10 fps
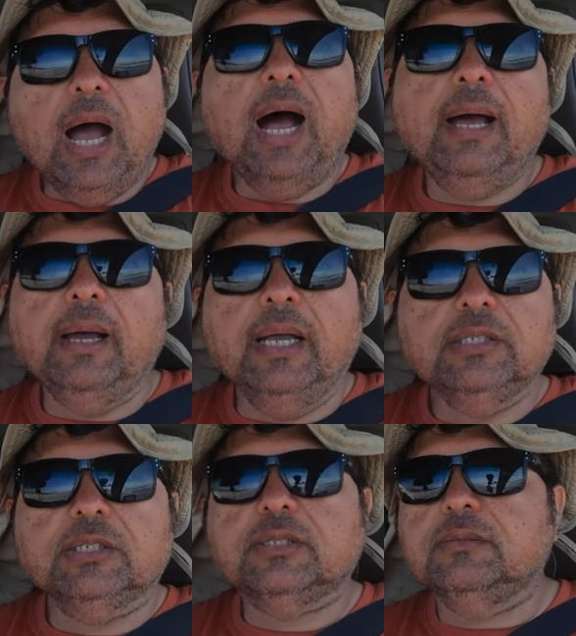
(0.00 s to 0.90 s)
I
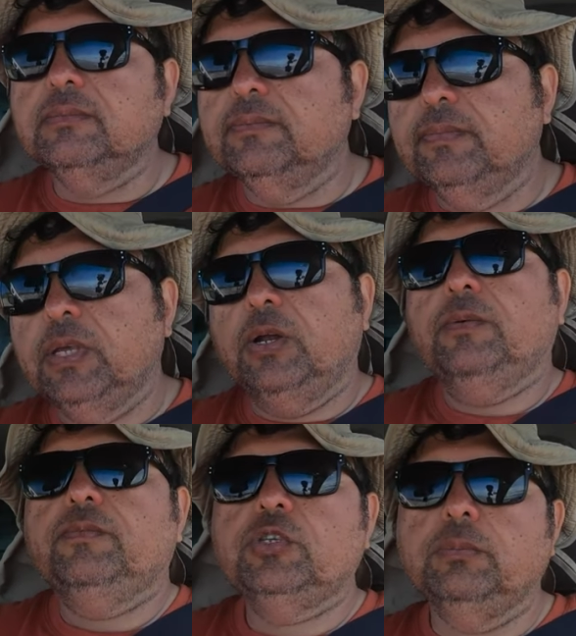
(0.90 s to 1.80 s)
just, you know,
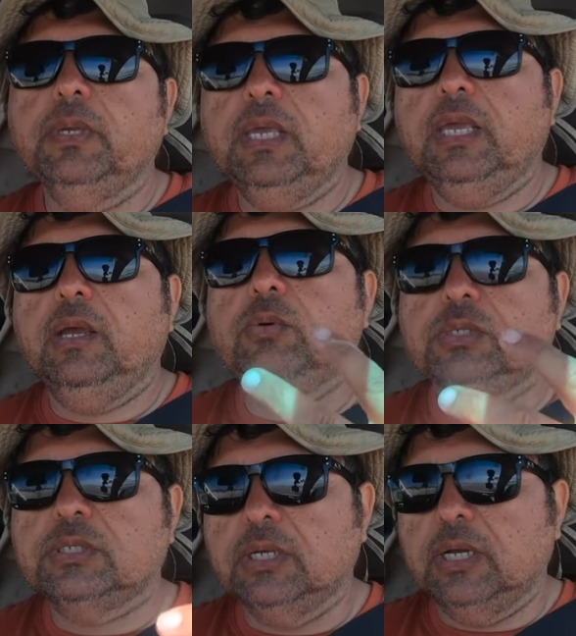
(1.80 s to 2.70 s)
to me it
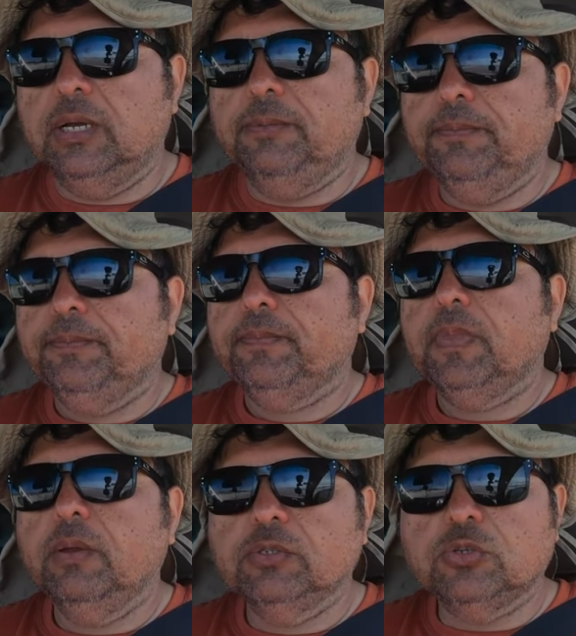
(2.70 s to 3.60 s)
was
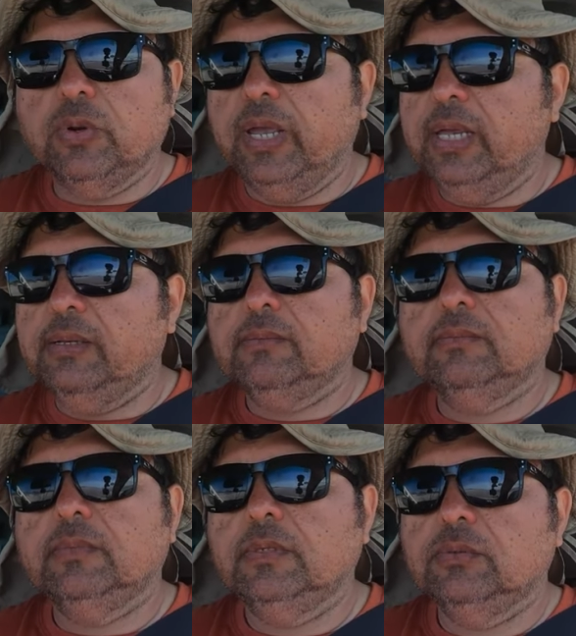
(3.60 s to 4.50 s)
great.
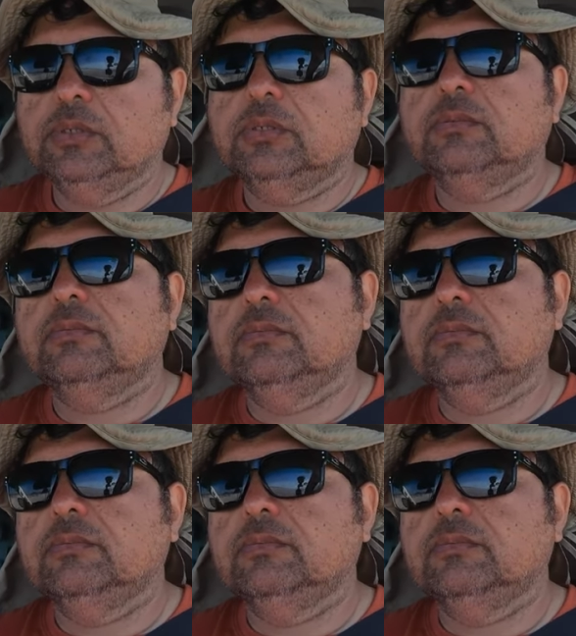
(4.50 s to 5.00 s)
It was,